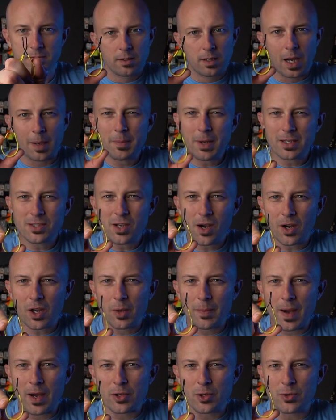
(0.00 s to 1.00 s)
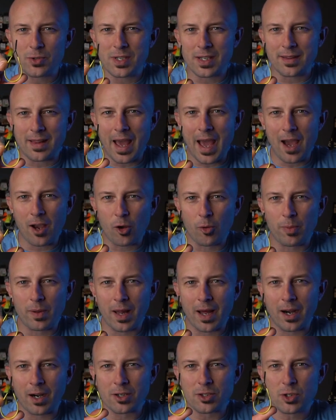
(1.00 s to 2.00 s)
I'm not talking about using the hackle
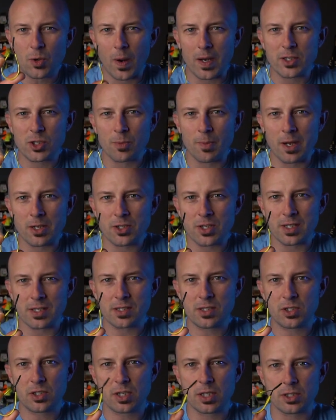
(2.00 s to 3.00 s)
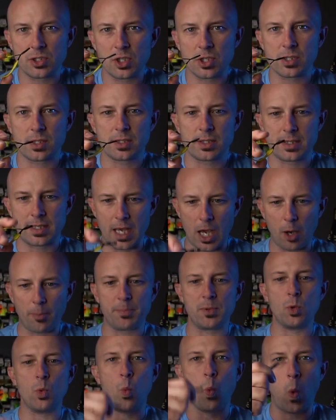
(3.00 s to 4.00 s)
pliers quite so much as to
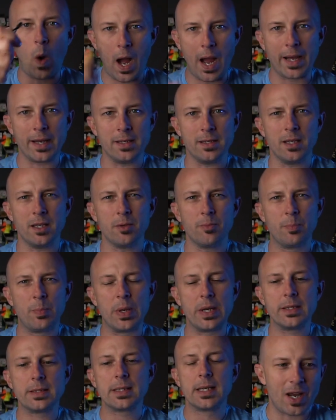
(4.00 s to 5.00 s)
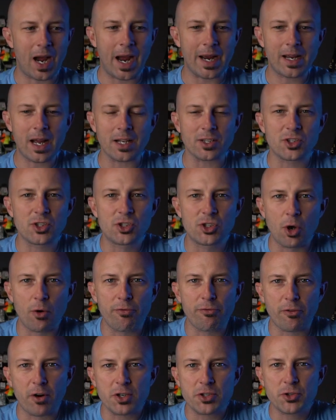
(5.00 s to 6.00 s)
help you wind it, but I got so
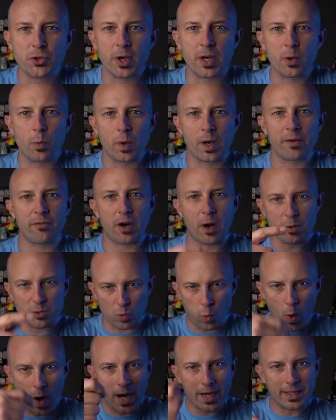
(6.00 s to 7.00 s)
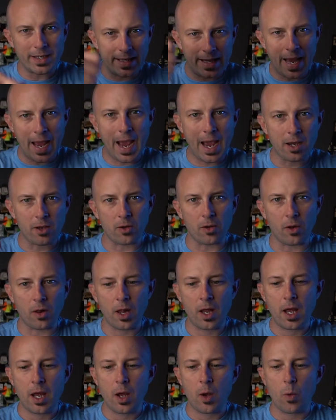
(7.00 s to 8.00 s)
frustrated whenever I was winding hackle,
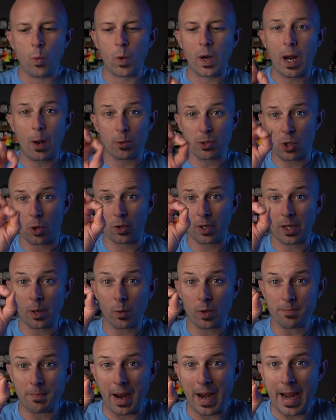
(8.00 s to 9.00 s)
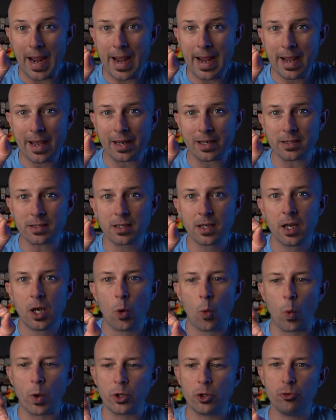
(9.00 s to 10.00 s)
when I was holding it with my hand,
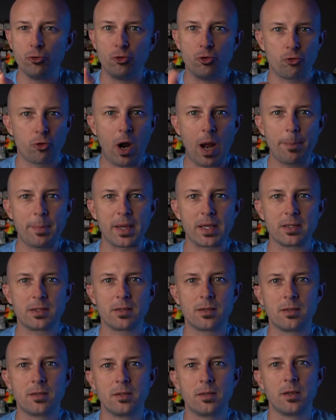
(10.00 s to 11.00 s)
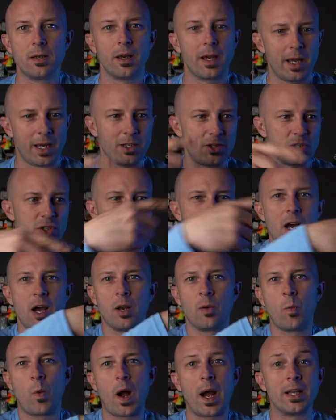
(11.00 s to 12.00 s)
when you drop it, it just
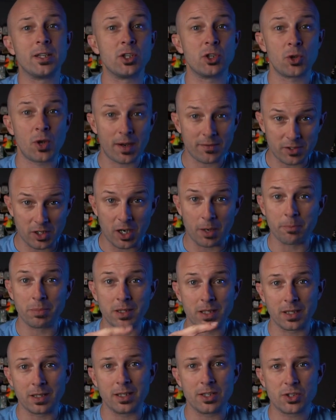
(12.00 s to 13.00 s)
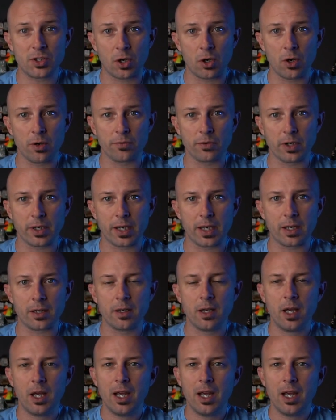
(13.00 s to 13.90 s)
unwinds and you have to completely start over again.